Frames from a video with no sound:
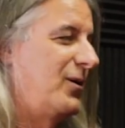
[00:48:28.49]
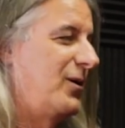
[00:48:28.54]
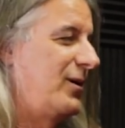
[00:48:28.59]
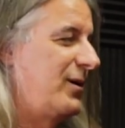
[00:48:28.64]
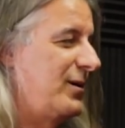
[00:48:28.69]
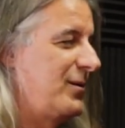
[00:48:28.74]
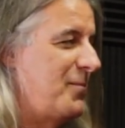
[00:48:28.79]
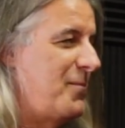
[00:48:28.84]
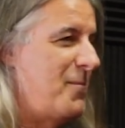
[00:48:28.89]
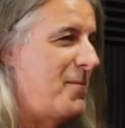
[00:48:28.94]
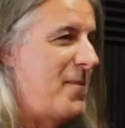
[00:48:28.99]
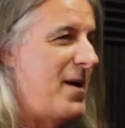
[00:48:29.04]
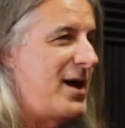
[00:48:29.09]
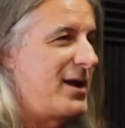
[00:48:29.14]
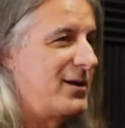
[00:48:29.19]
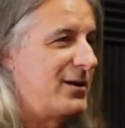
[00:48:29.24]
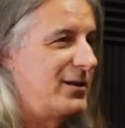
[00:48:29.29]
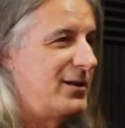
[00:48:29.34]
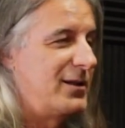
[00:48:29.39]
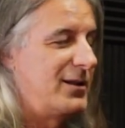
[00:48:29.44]
or
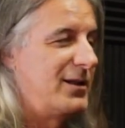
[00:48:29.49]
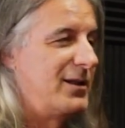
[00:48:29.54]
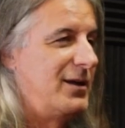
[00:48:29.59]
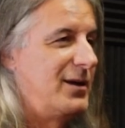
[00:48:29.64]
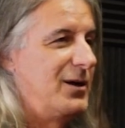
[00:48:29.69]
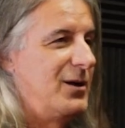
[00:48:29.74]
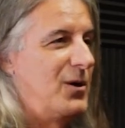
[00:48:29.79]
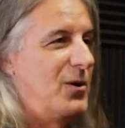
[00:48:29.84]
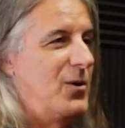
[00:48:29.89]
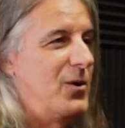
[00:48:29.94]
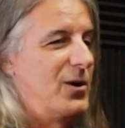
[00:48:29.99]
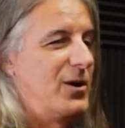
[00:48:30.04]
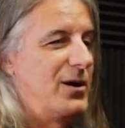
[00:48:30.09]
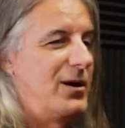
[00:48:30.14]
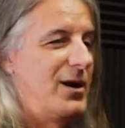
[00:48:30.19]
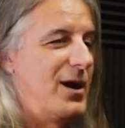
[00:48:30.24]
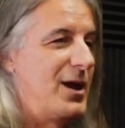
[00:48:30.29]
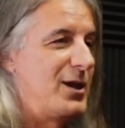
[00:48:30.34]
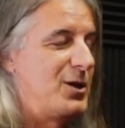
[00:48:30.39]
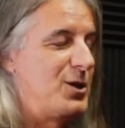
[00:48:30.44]
metal
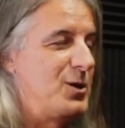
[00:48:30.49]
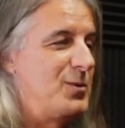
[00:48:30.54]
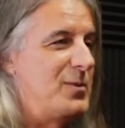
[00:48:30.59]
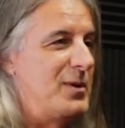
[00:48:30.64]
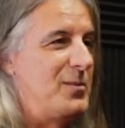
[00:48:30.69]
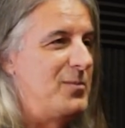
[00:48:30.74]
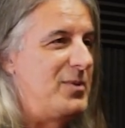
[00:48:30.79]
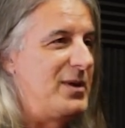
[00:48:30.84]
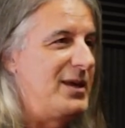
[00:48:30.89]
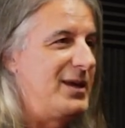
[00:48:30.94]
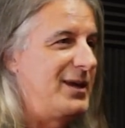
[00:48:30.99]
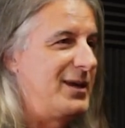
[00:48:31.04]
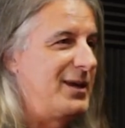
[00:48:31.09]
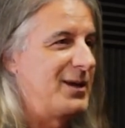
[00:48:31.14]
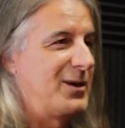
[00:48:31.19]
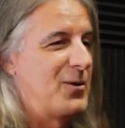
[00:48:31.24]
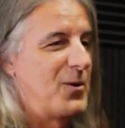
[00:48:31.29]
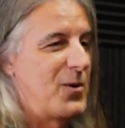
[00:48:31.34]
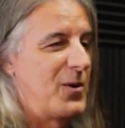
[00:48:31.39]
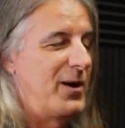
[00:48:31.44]
or a human
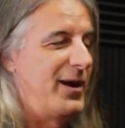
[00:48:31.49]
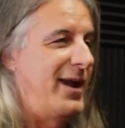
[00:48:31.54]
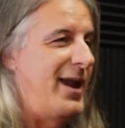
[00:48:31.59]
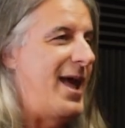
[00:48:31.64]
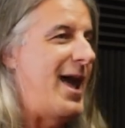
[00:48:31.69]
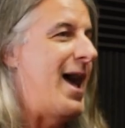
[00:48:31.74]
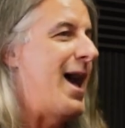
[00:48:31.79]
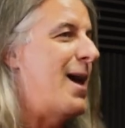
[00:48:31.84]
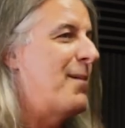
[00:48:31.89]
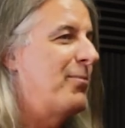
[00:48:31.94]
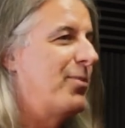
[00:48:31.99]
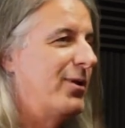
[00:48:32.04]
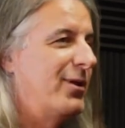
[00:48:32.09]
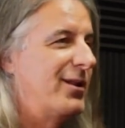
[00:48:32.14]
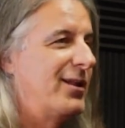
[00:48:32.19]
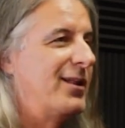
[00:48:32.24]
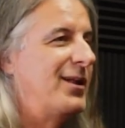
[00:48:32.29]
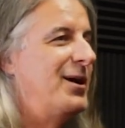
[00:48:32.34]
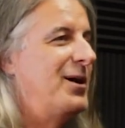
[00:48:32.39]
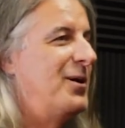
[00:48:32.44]
being or an
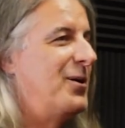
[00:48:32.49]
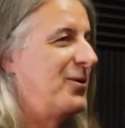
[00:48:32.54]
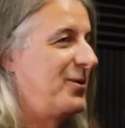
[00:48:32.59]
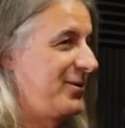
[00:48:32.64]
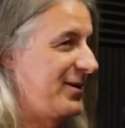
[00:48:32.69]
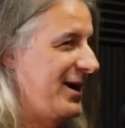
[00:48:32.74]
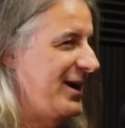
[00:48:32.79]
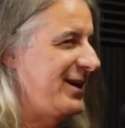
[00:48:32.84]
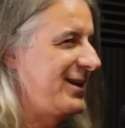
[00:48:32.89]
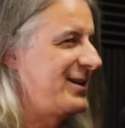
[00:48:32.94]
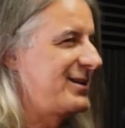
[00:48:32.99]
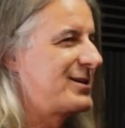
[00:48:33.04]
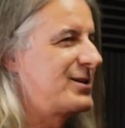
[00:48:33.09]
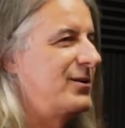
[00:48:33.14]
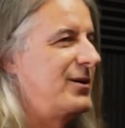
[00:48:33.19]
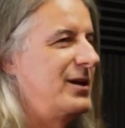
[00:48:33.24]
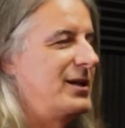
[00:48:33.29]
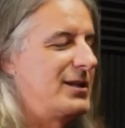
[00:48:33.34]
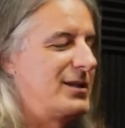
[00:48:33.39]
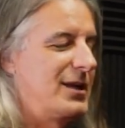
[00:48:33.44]
apple, right? So
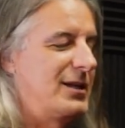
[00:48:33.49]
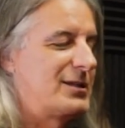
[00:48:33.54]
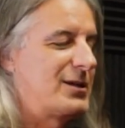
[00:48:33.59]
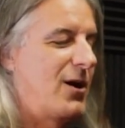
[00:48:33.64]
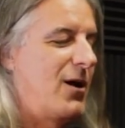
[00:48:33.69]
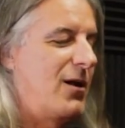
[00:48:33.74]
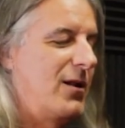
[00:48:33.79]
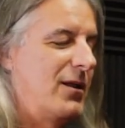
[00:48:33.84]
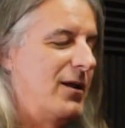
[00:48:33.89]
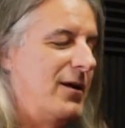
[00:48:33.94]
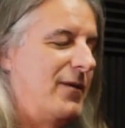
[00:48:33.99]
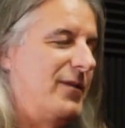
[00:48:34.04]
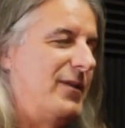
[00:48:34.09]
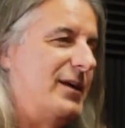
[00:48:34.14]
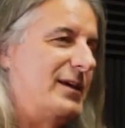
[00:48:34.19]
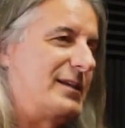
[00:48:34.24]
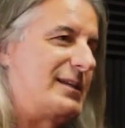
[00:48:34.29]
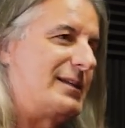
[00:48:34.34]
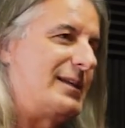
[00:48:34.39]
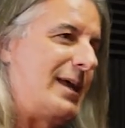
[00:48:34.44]
right. It, it's all
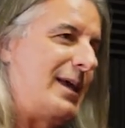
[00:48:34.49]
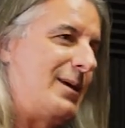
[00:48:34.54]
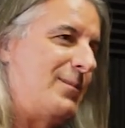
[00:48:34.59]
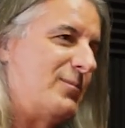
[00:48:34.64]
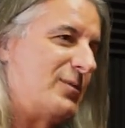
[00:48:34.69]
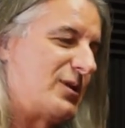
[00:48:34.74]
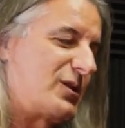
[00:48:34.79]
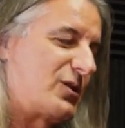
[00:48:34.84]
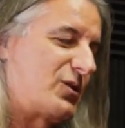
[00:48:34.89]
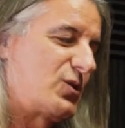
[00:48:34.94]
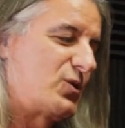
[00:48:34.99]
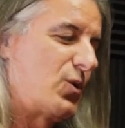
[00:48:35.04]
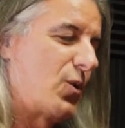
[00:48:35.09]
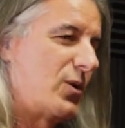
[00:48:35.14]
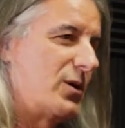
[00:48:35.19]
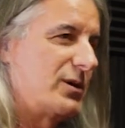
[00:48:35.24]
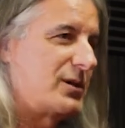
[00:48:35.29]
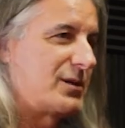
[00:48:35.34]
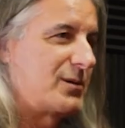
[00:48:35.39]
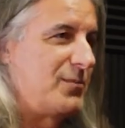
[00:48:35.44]
the same
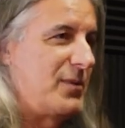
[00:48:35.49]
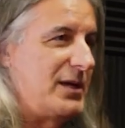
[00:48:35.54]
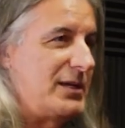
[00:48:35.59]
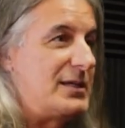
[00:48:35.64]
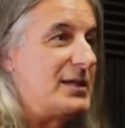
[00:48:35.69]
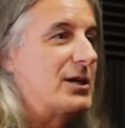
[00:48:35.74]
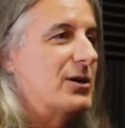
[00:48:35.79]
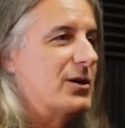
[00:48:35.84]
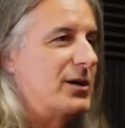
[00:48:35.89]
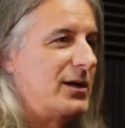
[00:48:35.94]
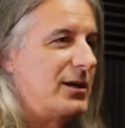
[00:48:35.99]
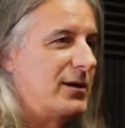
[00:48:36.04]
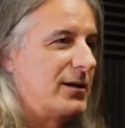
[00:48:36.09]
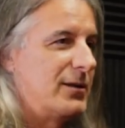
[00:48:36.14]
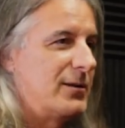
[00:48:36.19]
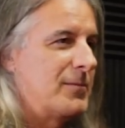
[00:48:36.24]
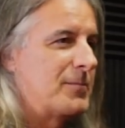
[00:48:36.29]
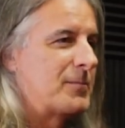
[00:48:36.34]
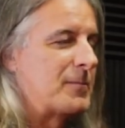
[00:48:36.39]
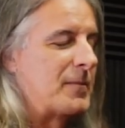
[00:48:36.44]
source
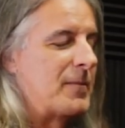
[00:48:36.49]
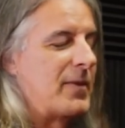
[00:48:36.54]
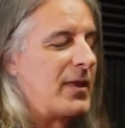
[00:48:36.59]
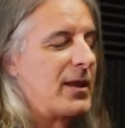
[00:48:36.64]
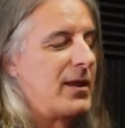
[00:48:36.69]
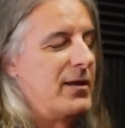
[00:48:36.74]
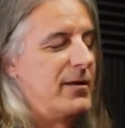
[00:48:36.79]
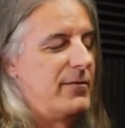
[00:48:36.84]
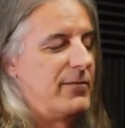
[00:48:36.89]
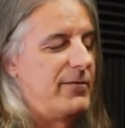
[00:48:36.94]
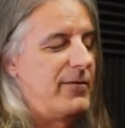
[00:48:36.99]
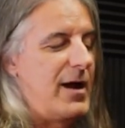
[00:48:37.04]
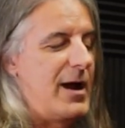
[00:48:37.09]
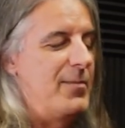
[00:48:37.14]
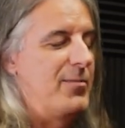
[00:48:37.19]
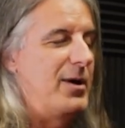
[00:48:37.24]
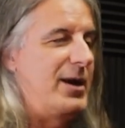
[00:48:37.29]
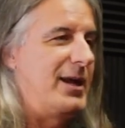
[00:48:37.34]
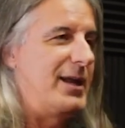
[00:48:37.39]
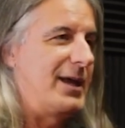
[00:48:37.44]
material mm-hmm.
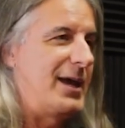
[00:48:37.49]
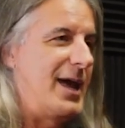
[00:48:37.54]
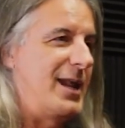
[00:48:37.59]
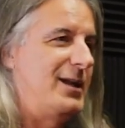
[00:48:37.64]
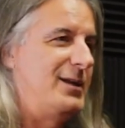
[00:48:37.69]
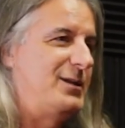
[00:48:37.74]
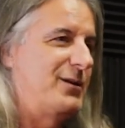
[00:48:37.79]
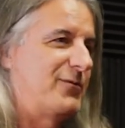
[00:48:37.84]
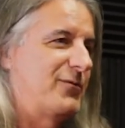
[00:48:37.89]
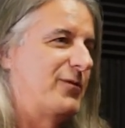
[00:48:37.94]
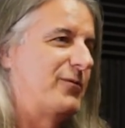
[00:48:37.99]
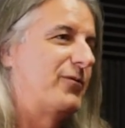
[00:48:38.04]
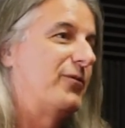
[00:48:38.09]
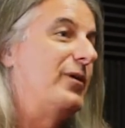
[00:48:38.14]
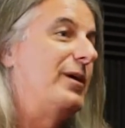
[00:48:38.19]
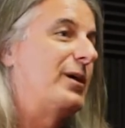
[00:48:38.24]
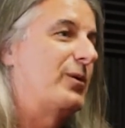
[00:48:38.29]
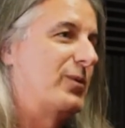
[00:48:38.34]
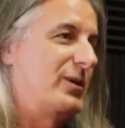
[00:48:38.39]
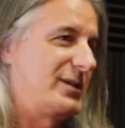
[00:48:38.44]
vibrating at a different
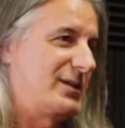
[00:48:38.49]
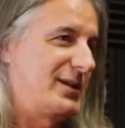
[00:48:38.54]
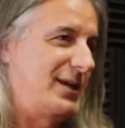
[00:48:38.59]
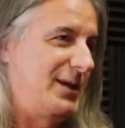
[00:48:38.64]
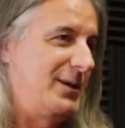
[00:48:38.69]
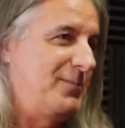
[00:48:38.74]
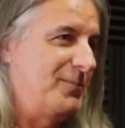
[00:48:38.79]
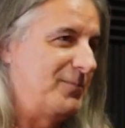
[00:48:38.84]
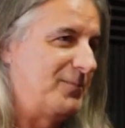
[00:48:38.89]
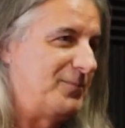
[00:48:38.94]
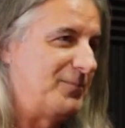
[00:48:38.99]
frequency.